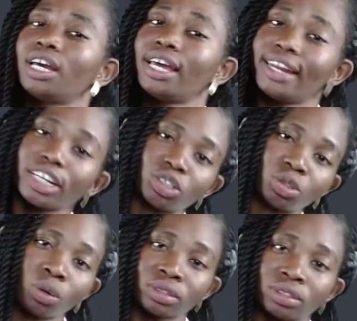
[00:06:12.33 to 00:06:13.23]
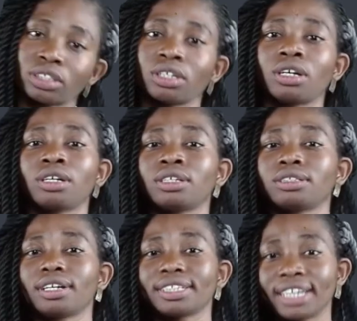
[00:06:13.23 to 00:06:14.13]
electrons,
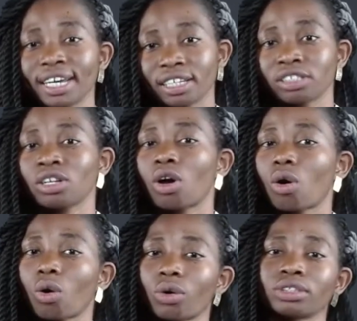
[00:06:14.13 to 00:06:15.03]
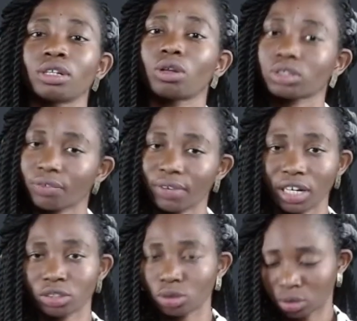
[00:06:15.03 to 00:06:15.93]
the gain, or the loss of
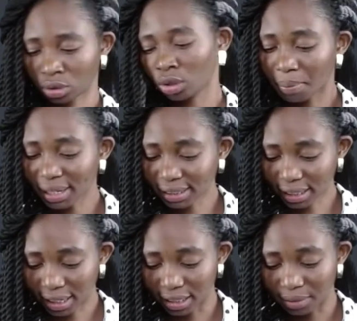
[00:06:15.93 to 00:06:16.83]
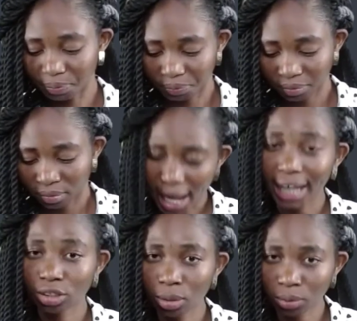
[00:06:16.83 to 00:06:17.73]
electrons. Basically,
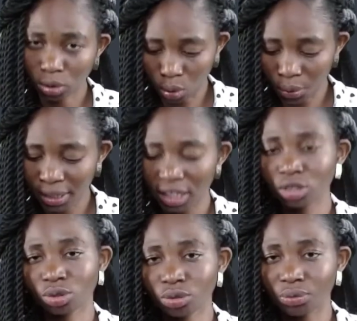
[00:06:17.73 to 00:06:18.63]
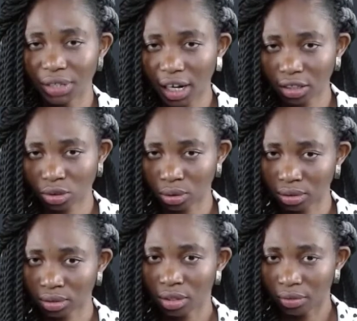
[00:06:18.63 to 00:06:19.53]
atoms go into
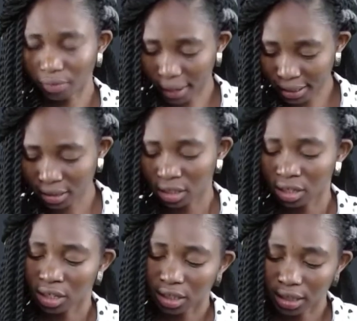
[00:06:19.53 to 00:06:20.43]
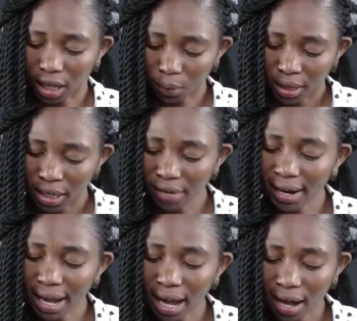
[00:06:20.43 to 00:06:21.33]
reactions, right? Now, if
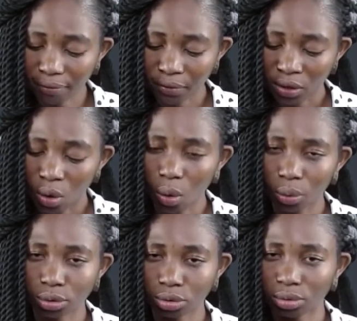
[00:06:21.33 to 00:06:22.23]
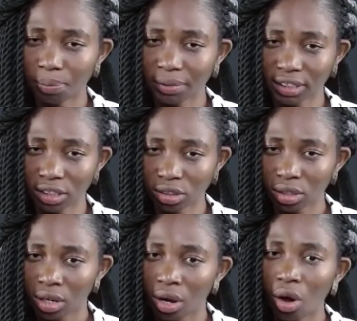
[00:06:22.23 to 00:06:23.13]
I have O to represent
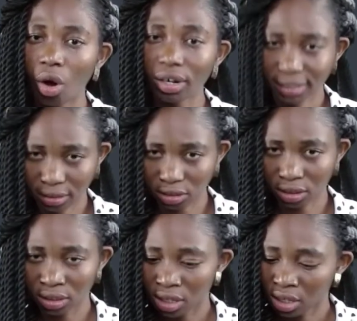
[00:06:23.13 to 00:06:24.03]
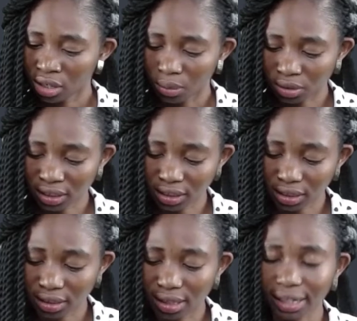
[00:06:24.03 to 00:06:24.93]
oxygen, we will say
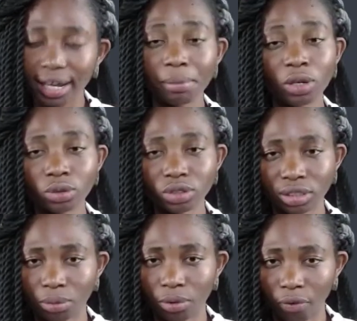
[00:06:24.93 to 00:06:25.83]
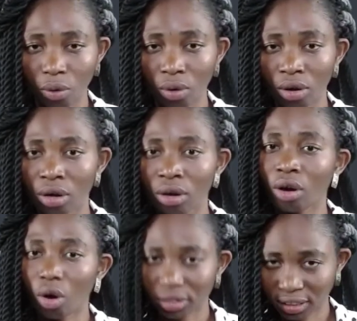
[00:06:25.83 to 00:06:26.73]
this is the chemical symbol for
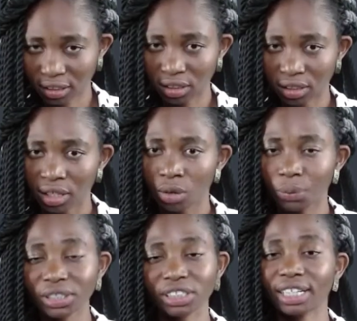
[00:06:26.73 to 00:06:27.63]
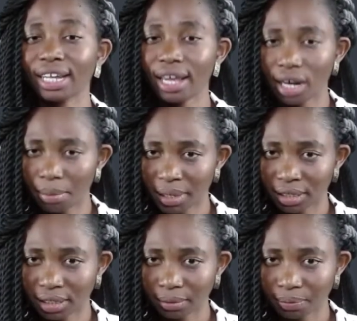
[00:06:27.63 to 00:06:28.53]
oxygen, which is an
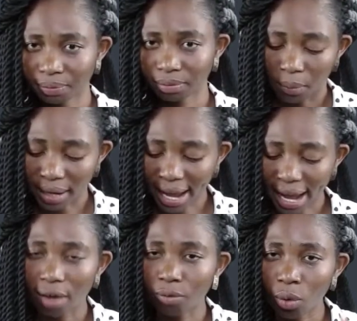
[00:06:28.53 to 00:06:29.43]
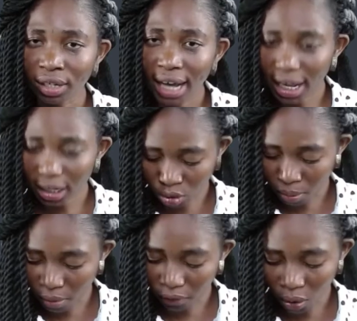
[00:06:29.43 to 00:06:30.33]
element. When I have one atom
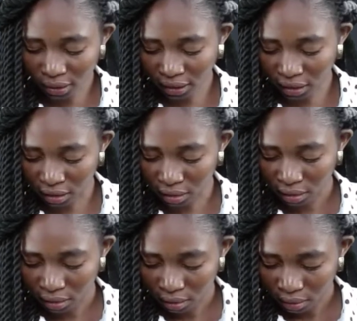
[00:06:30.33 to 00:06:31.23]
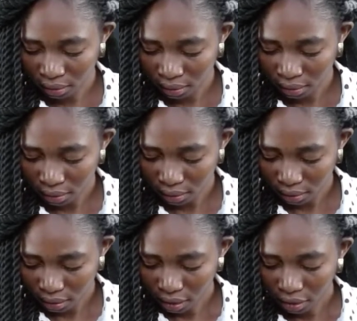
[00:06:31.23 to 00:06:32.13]
of oxygen
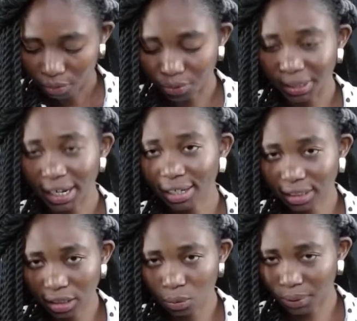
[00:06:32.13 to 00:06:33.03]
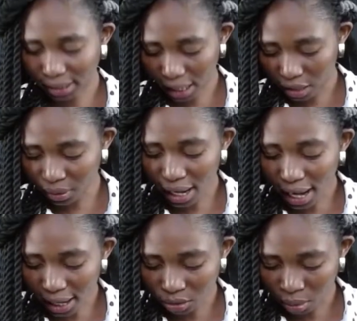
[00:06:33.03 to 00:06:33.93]
reacting with another
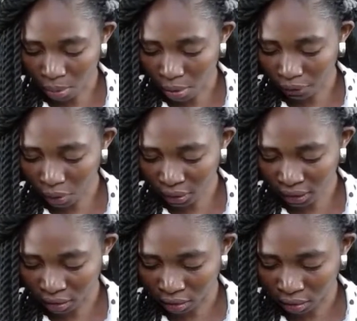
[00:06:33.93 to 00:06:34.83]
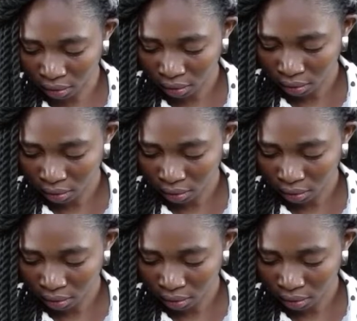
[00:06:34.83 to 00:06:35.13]
atom of oxygen,